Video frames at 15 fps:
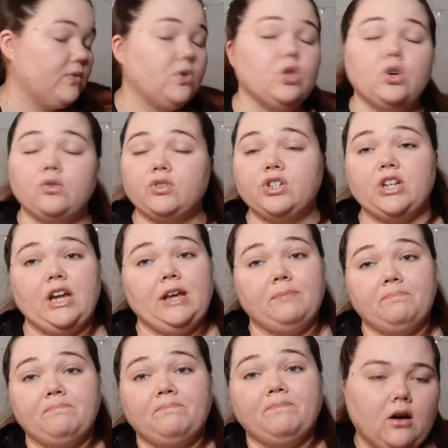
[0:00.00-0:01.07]
no
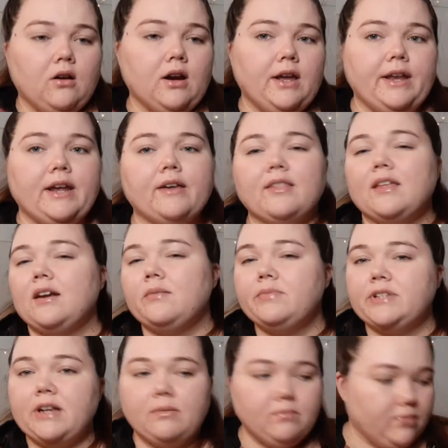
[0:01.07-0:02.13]
shame. Alright, now that I'm
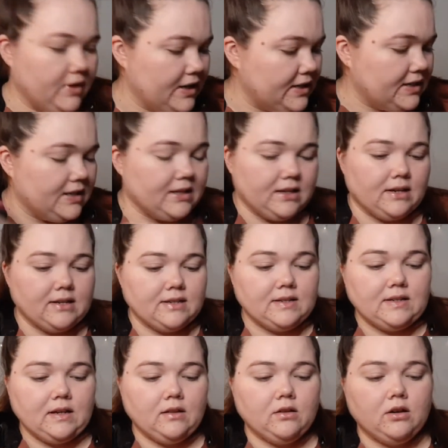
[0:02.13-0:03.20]
done blending the
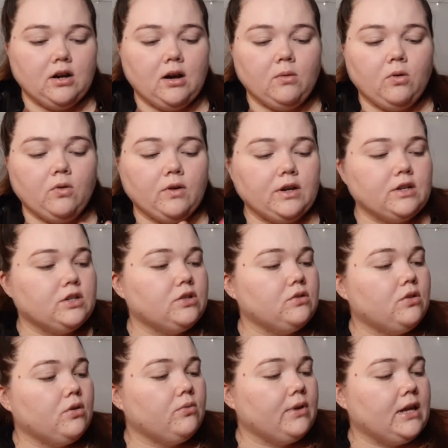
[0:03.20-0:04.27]
concealer, I'm going to
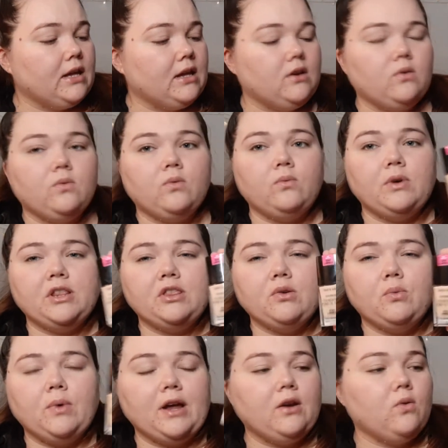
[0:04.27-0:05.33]
go in with the
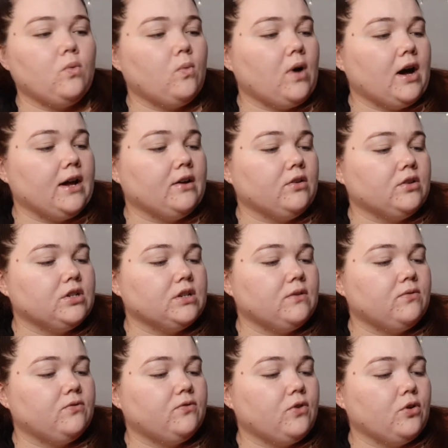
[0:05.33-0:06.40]
Wet n Wild
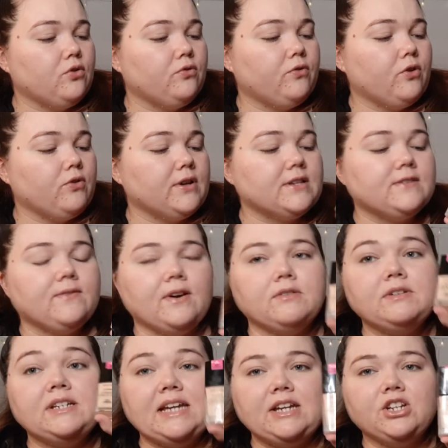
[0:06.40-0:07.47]
Photo Focus
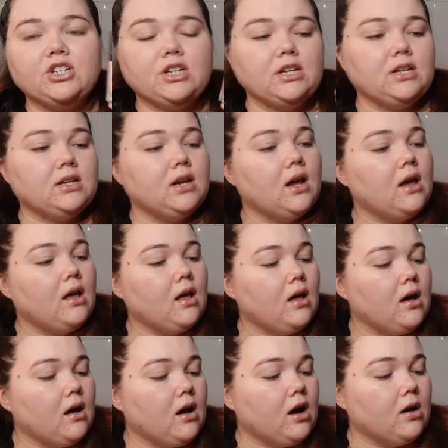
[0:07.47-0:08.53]
Foundation.
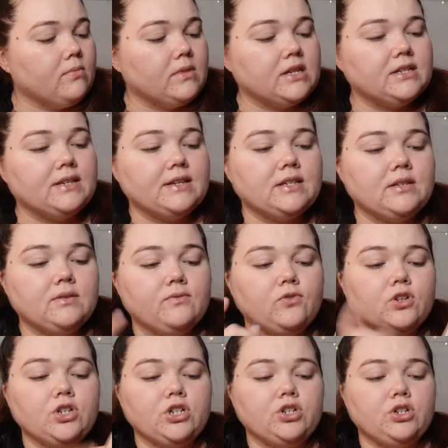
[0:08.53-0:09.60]
This is
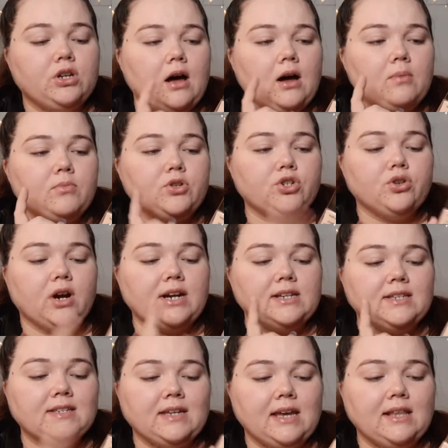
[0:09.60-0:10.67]
for dry
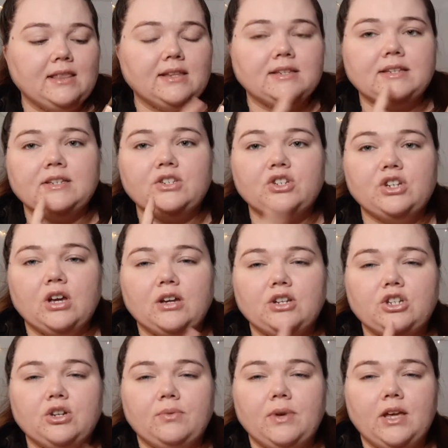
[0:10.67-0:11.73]
skin. This is a
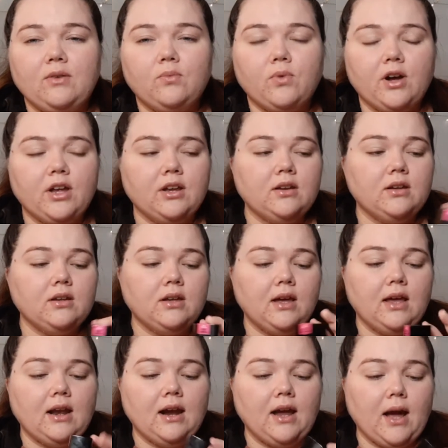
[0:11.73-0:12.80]
dewy one,
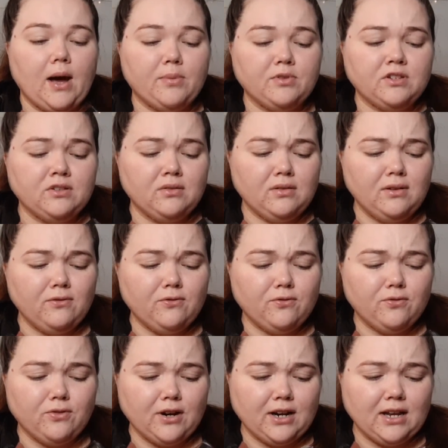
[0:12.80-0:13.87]
and I absolutely
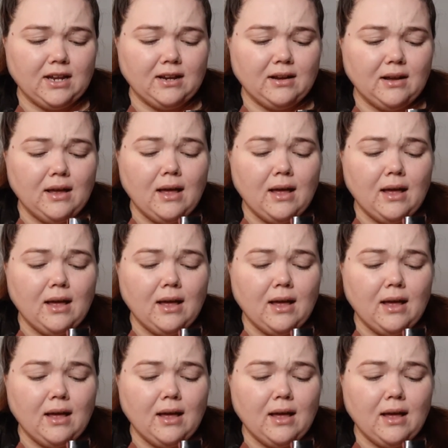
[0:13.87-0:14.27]
freaking